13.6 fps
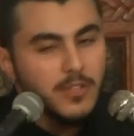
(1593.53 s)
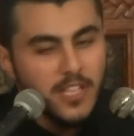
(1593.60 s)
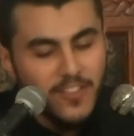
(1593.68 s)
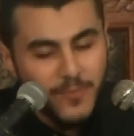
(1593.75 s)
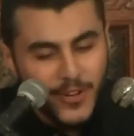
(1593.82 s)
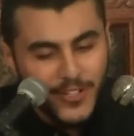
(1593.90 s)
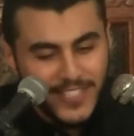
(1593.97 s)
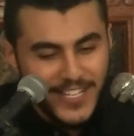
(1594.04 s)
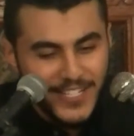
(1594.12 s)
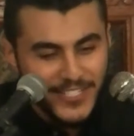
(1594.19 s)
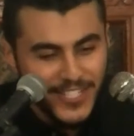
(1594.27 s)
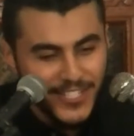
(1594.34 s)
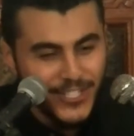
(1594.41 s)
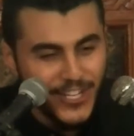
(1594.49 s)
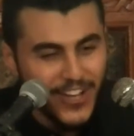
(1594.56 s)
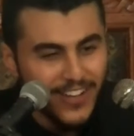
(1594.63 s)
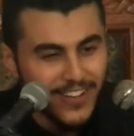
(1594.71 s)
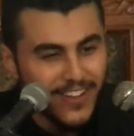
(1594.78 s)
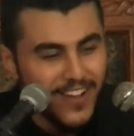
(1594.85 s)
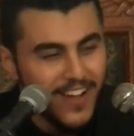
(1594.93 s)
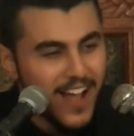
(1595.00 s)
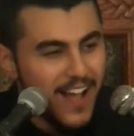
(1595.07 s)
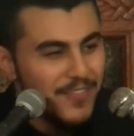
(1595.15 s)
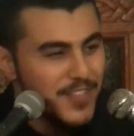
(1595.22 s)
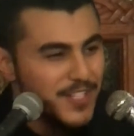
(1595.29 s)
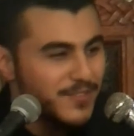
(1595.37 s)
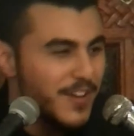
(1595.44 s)
Give me your attention, inshaAllah,
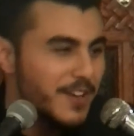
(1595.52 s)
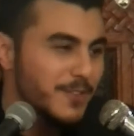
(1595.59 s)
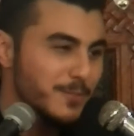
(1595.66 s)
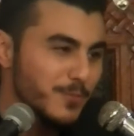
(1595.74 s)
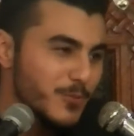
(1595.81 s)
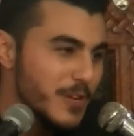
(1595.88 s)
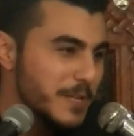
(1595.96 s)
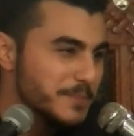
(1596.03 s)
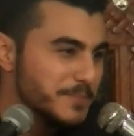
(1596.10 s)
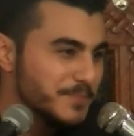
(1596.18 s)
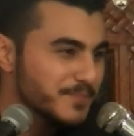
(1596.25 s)
on this vital point.